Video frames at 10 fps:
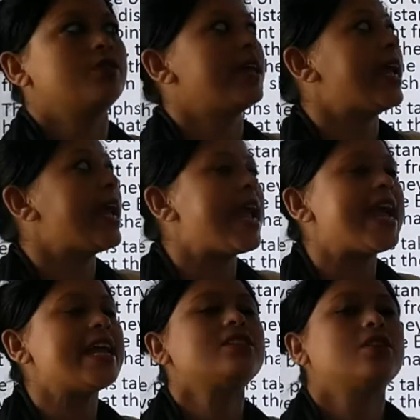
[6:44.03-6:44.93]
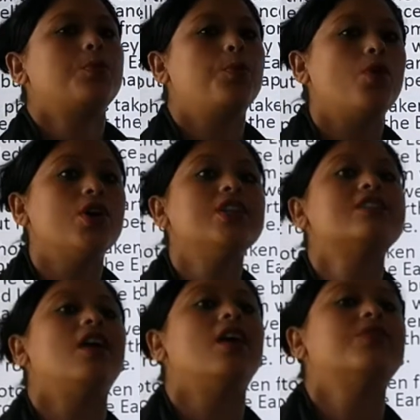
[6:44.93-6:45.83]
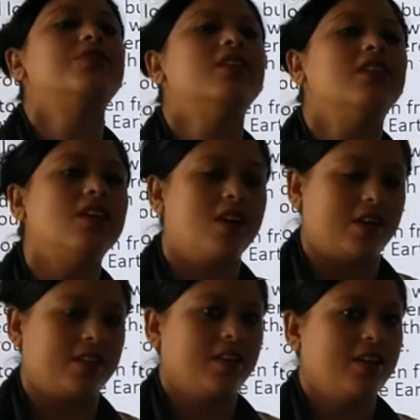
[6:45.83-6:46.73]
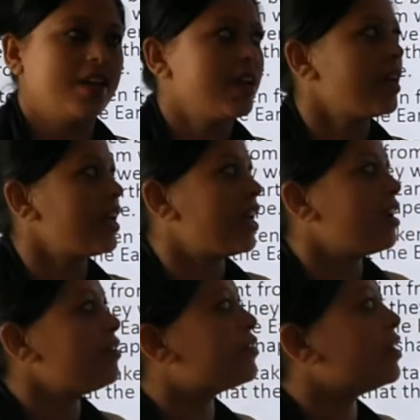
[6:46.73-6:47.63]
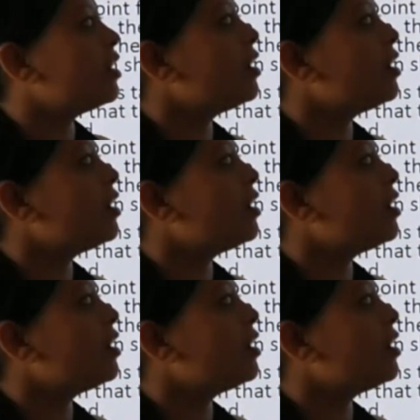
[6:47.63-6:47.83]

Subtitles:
to the end point of the earth. If the